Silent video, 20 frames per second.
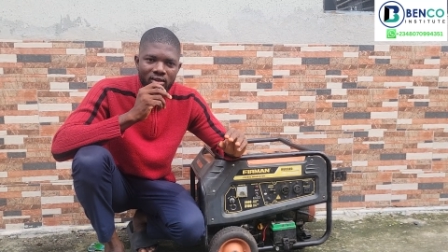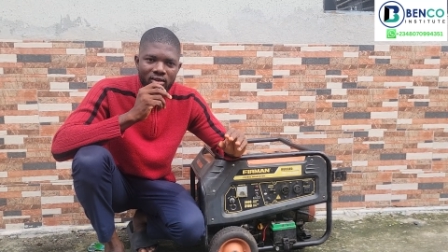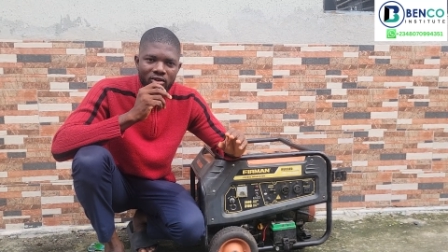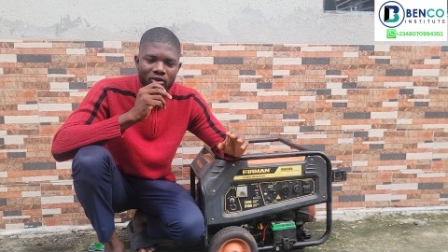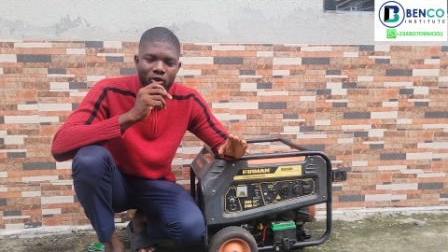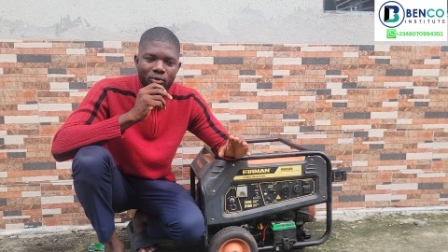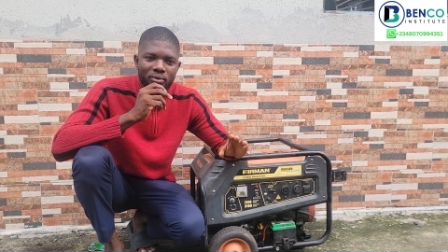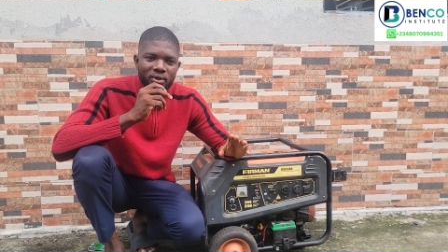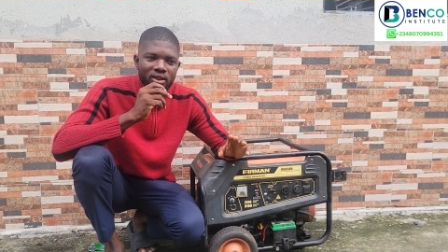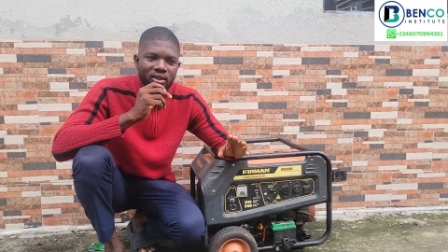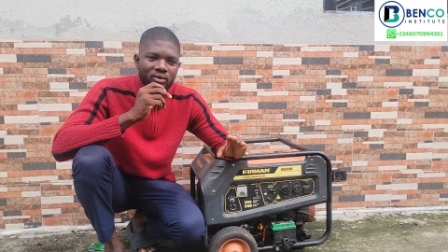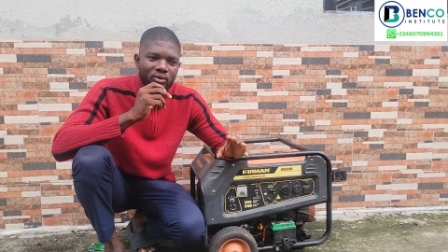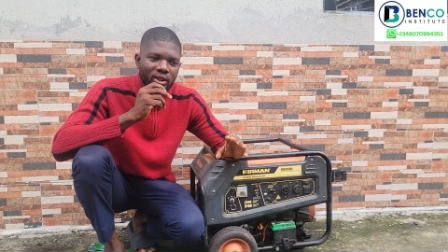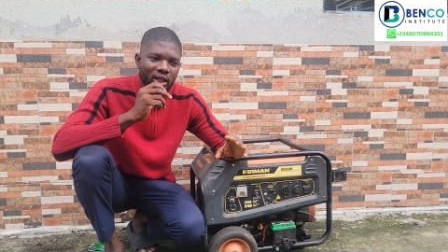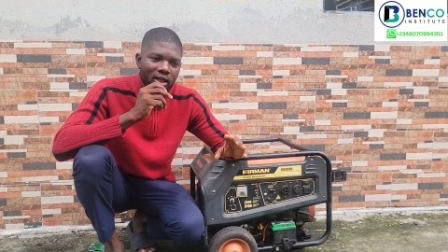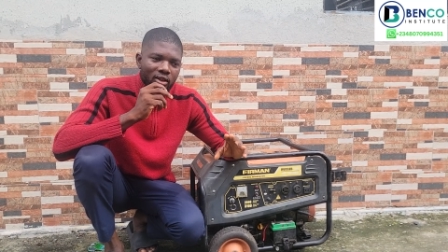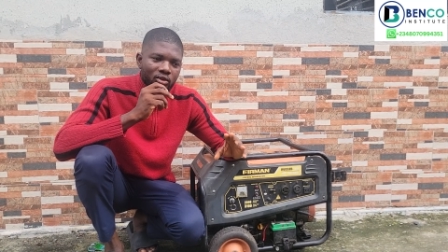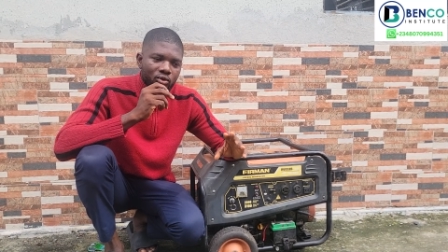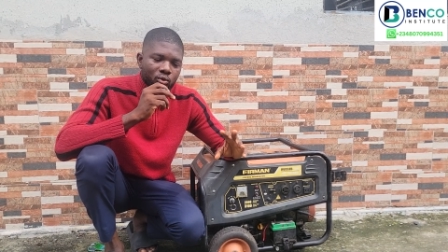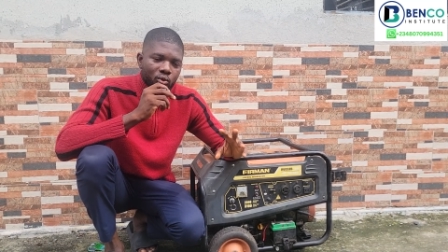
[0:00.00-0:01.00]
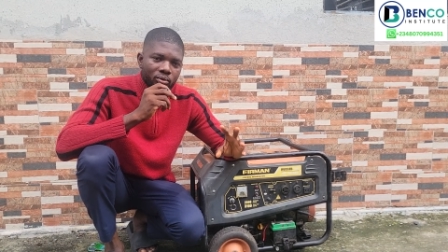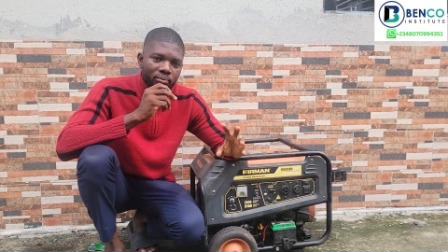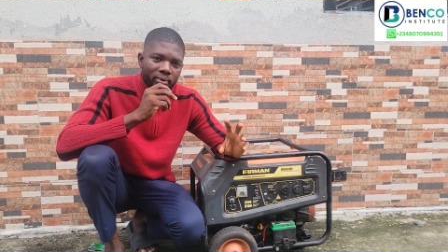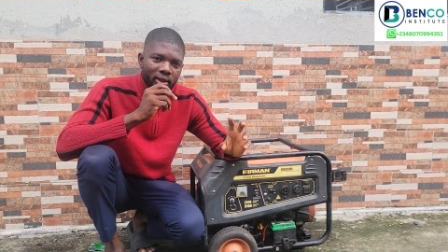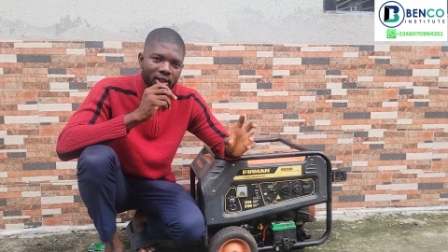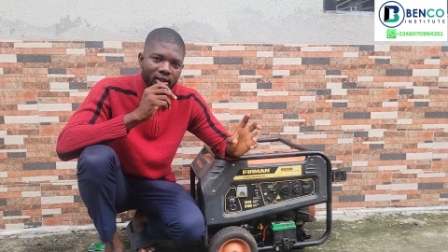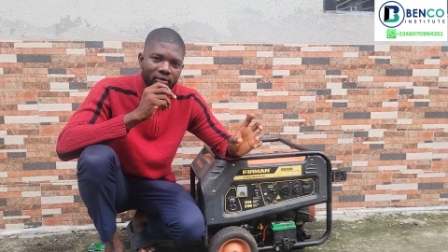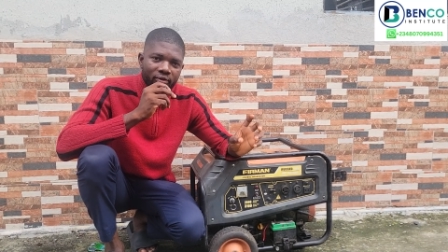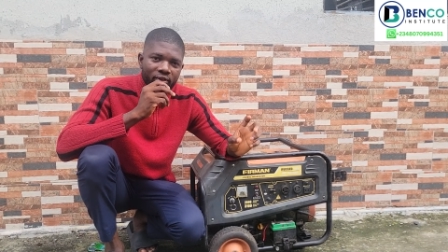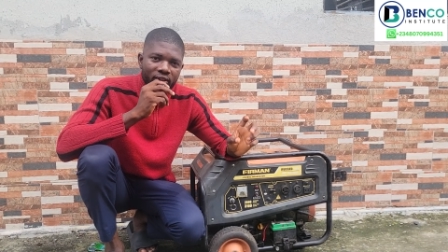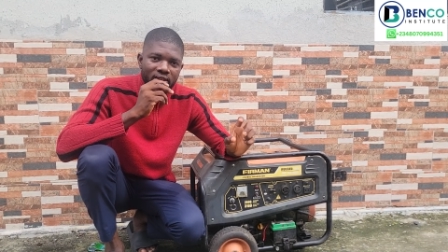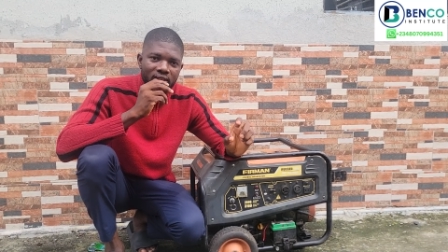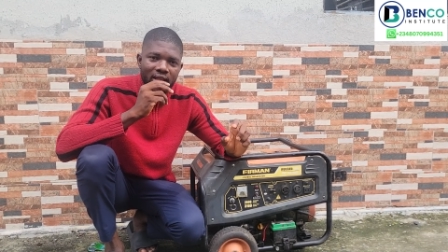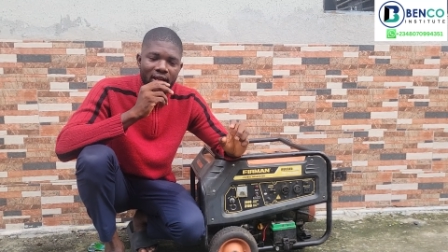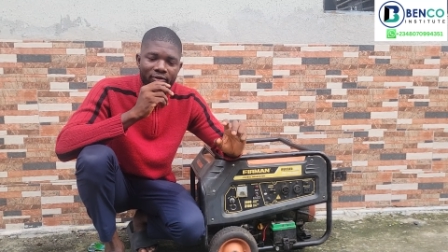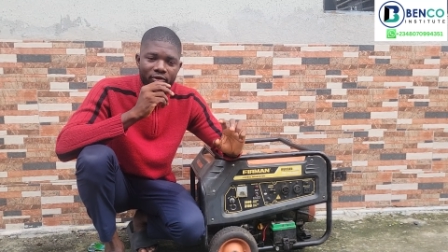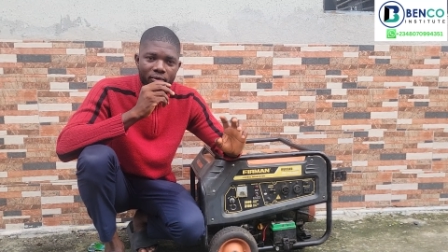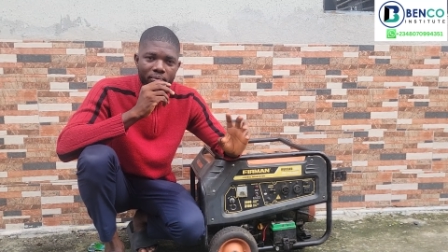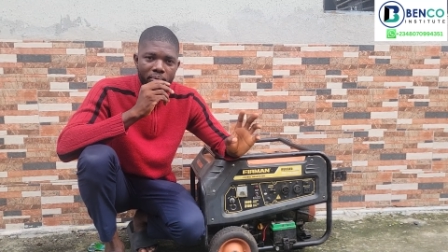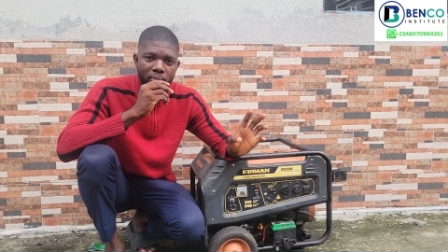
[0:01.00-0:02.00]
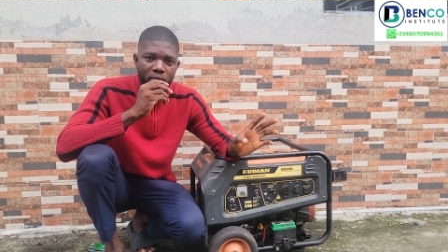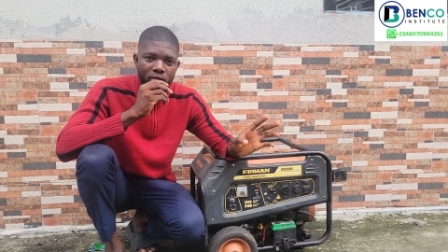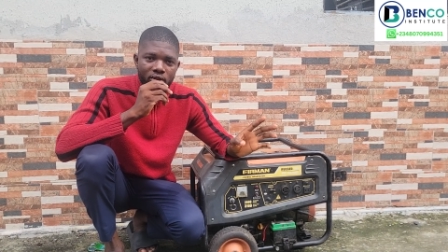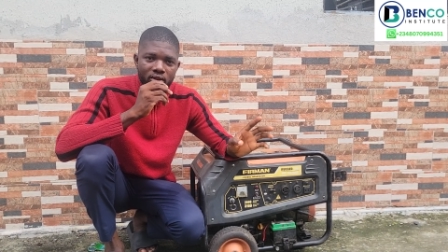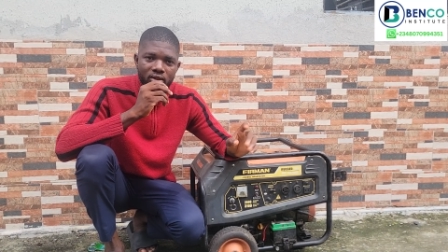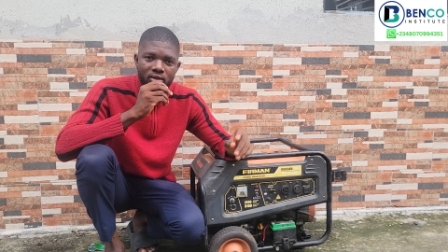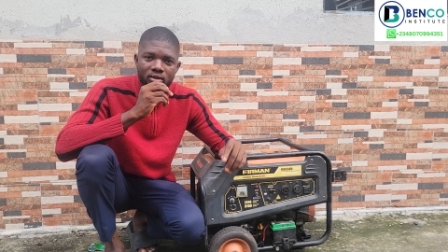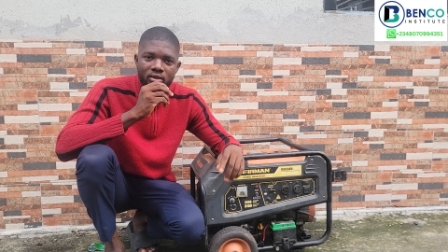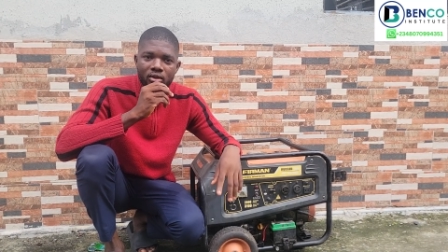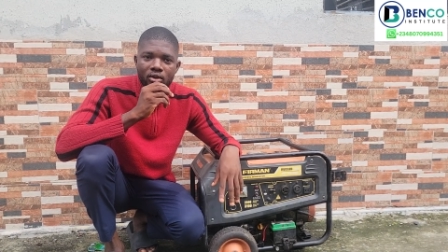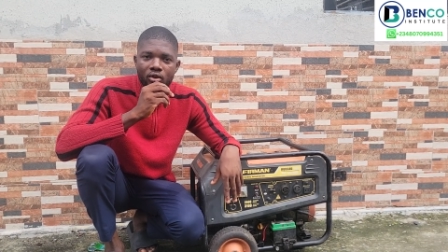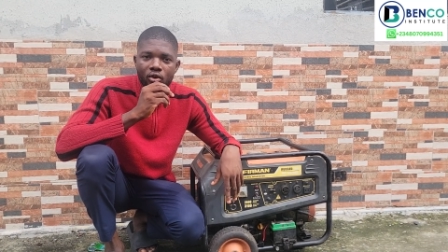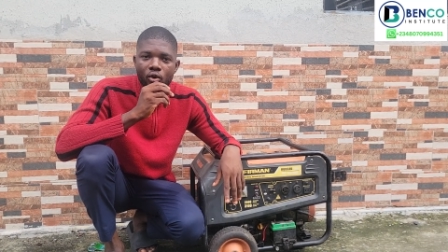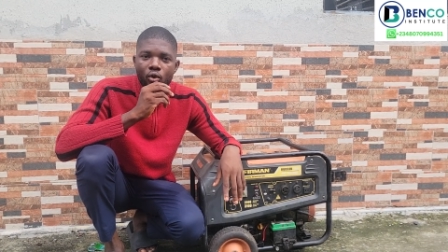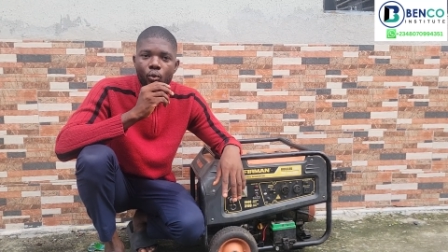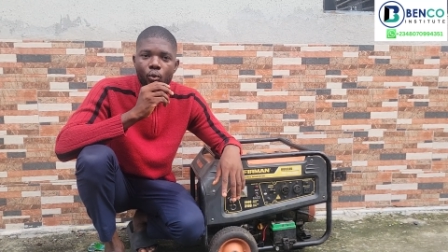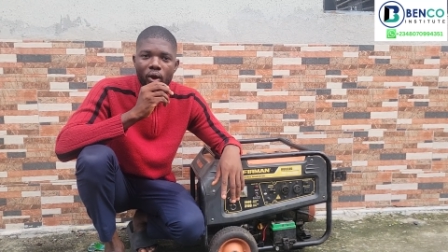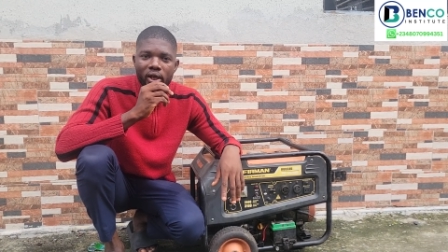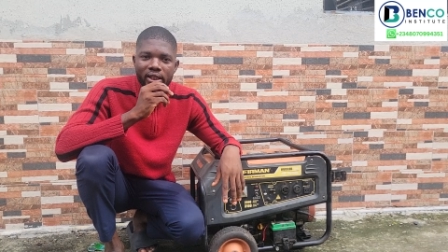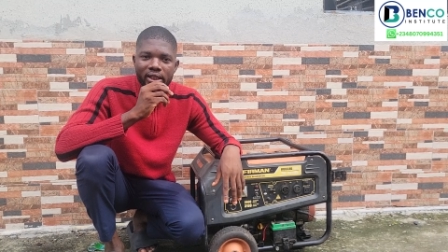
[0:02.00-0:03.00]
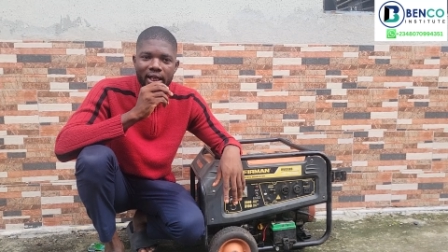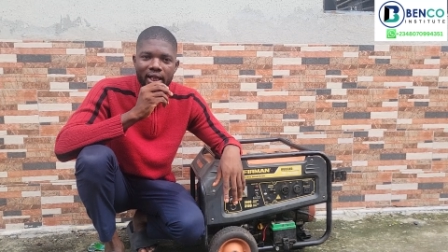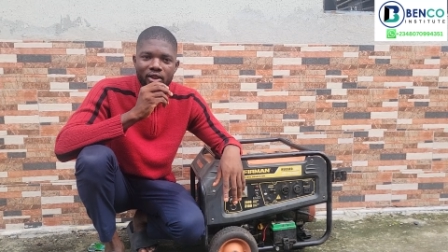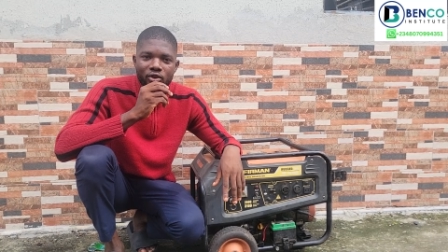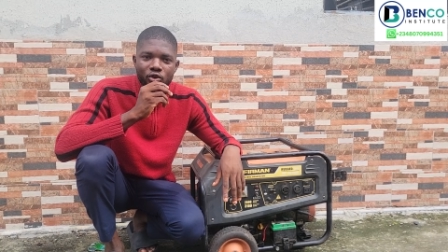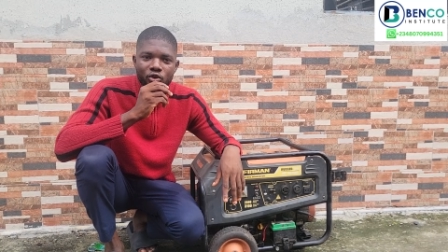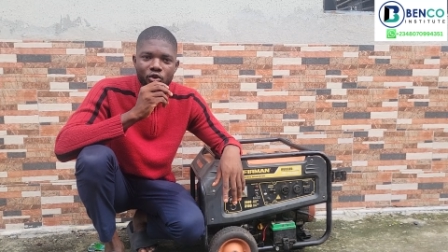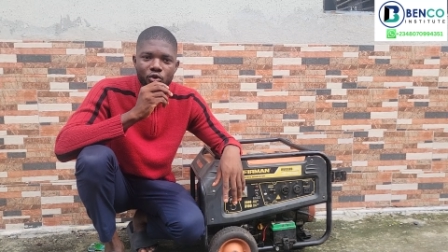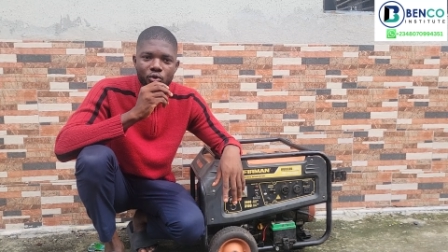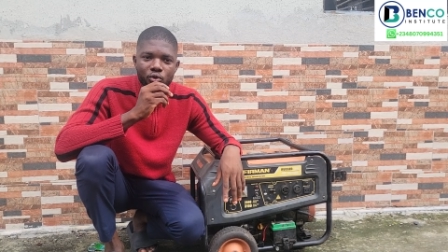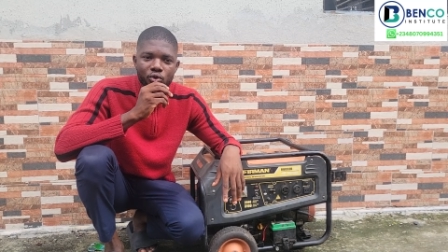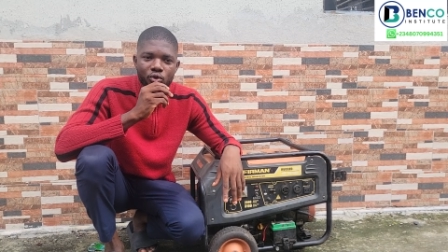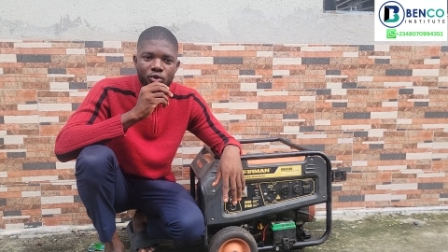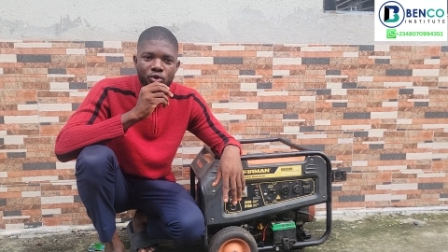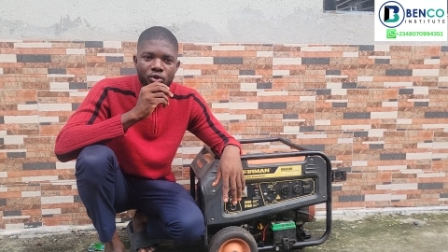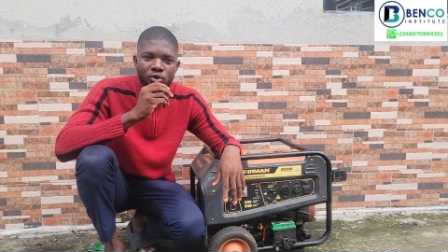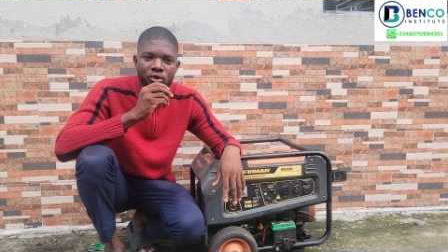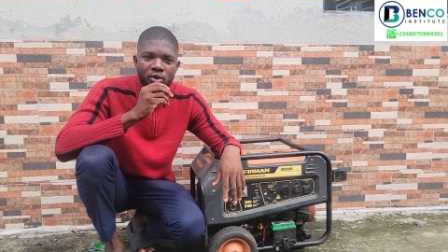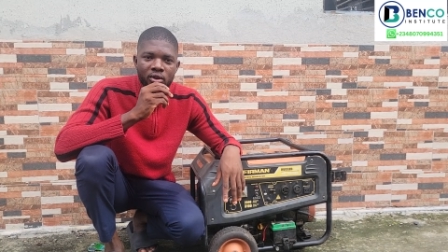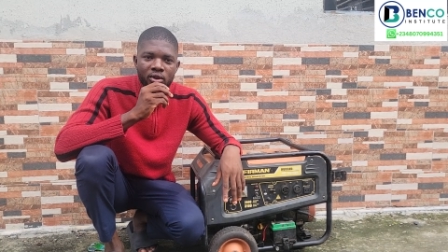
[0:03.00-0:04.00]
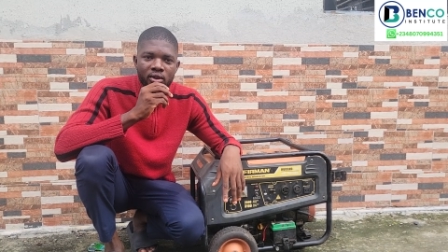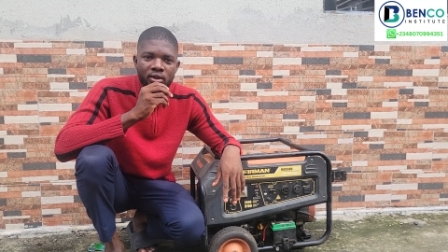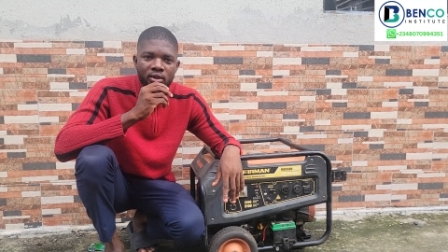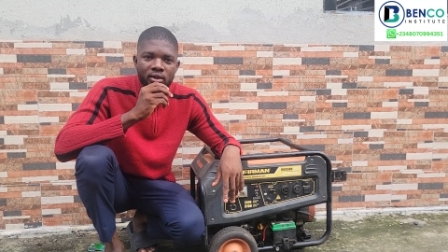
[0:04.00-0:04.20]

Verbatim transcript: something that will benefit everybody, whether you use